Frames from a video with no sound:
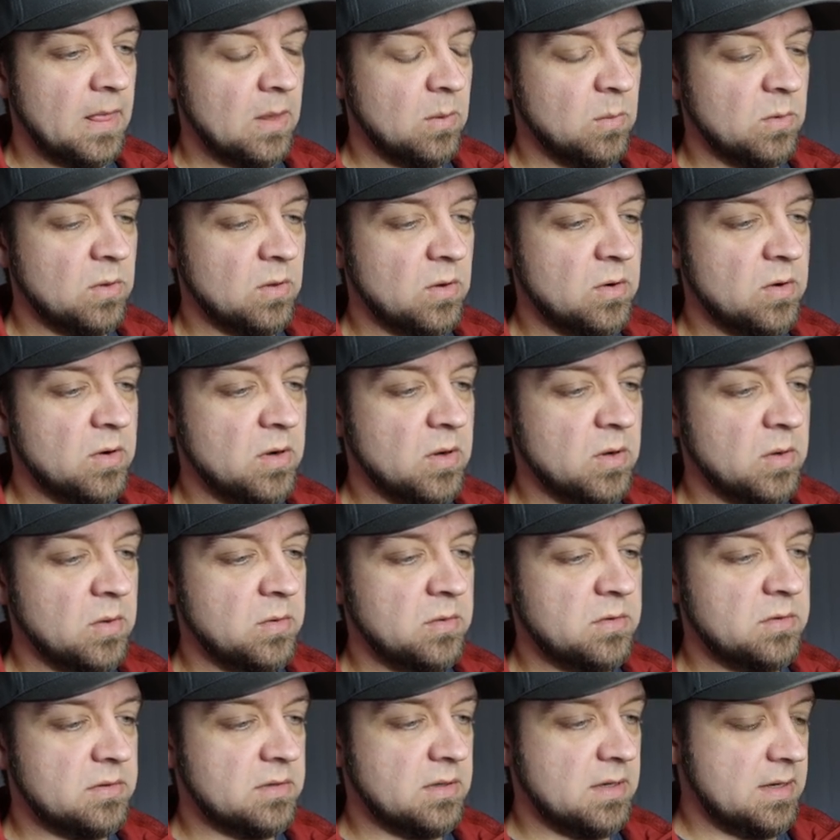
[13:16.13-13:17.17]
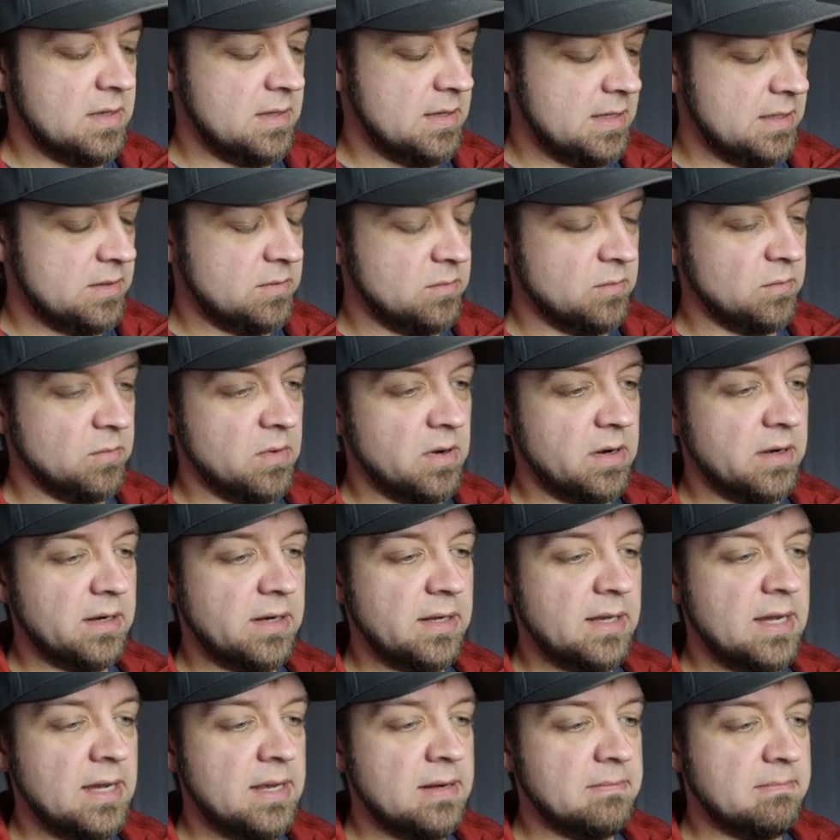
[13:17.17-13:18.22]
with our notes, and let's run it
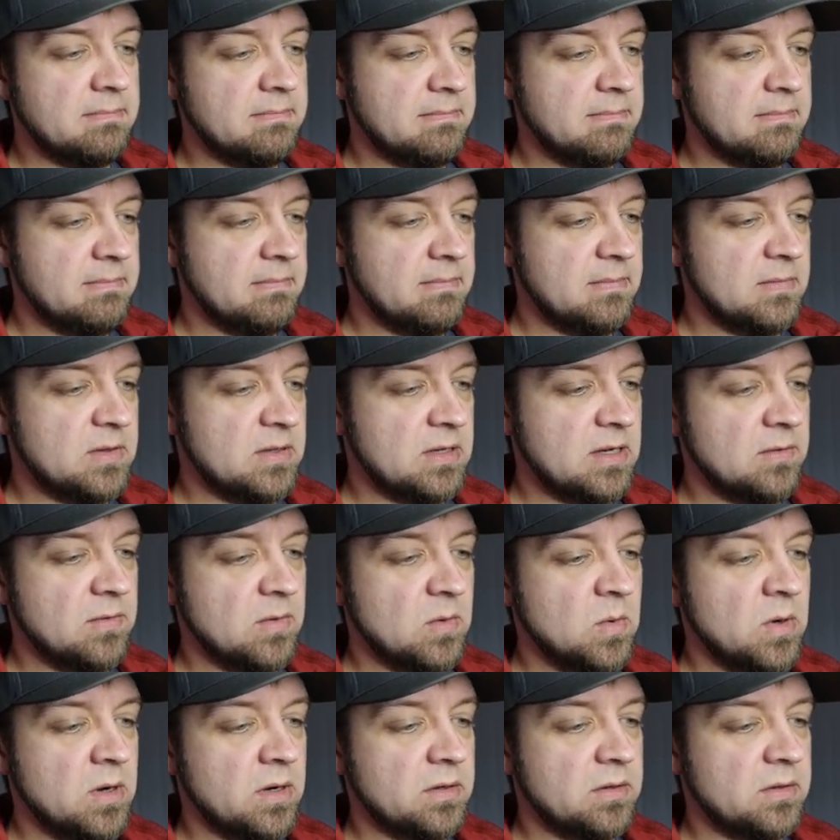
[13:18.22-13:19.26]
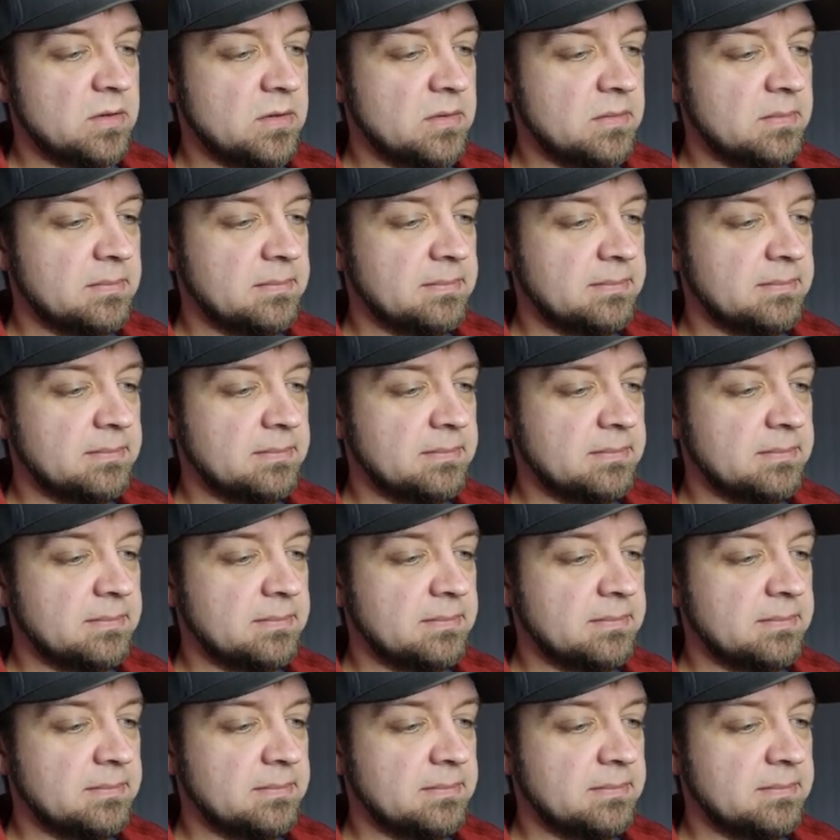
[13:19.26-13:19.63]
again. See if it works.